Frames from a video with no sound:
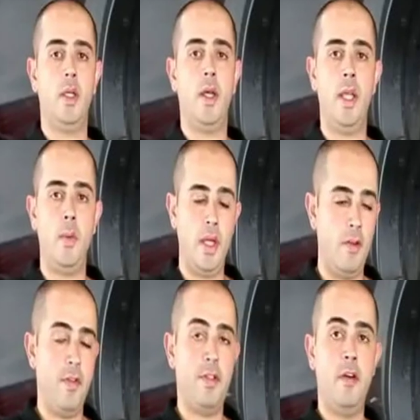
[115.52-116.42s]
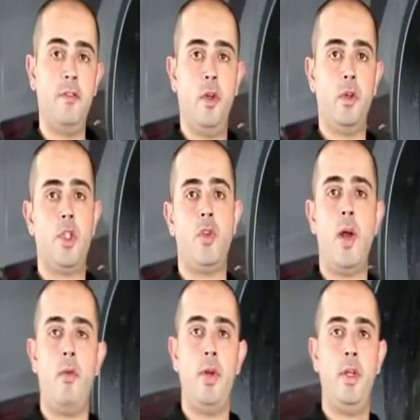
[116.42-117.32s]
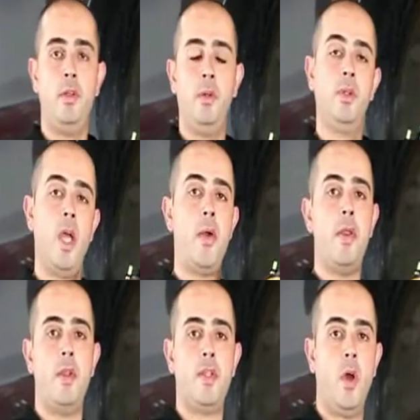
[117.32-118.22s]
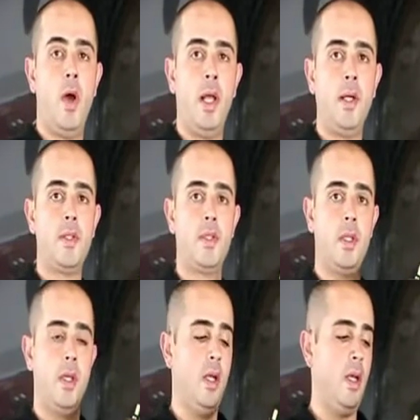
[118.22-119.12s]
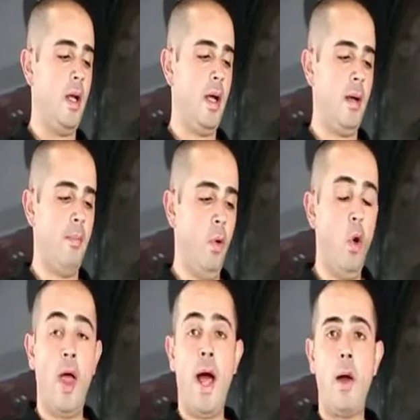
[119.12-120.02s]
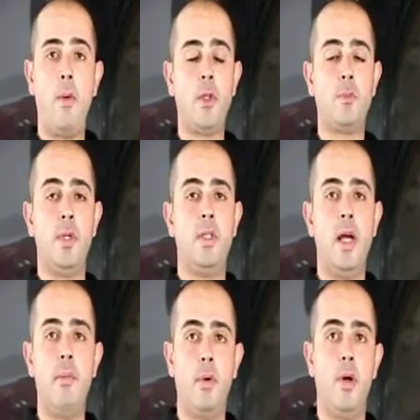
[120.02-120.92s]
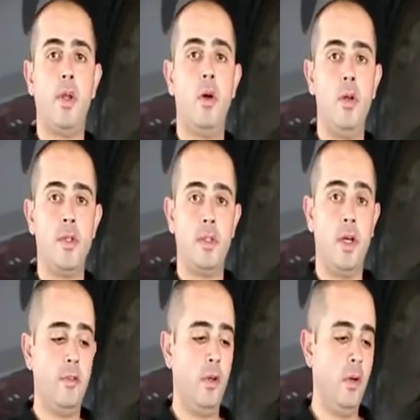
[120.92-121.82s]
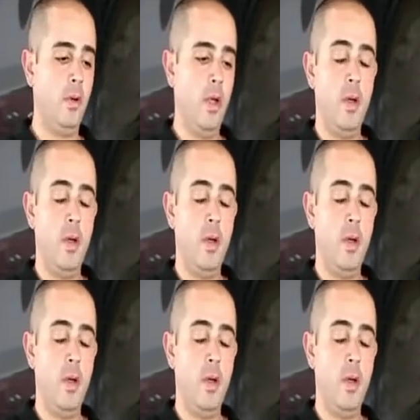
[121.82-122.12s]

Okay, here we have the Tough Dog strut ready to go into this Hilux. All the hard work's been done by the guys at Tough Dog.